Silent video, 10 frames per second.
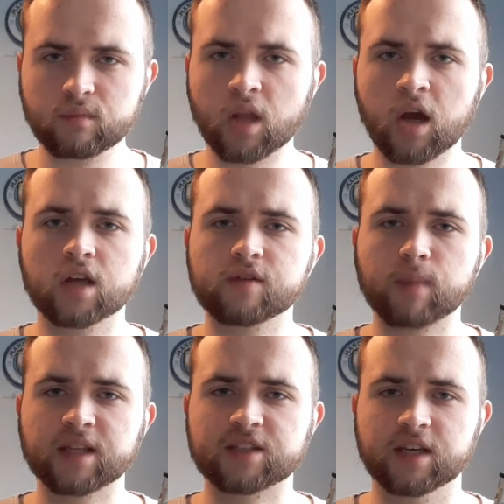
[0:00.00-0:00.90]
another
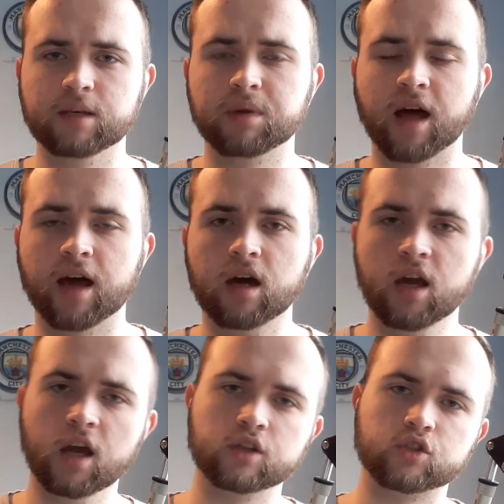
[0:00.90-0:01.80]
Man City player,
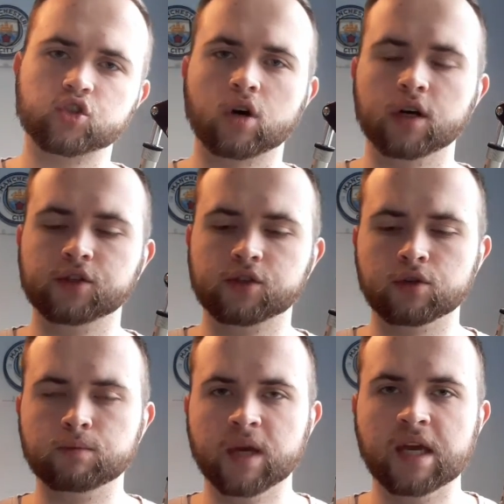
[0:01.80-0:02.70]
just try
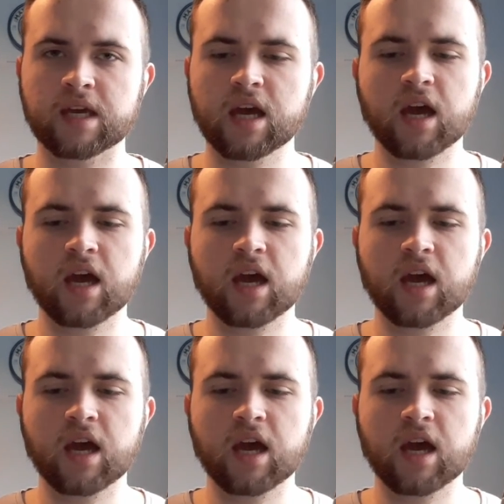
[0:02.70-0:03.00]
to be,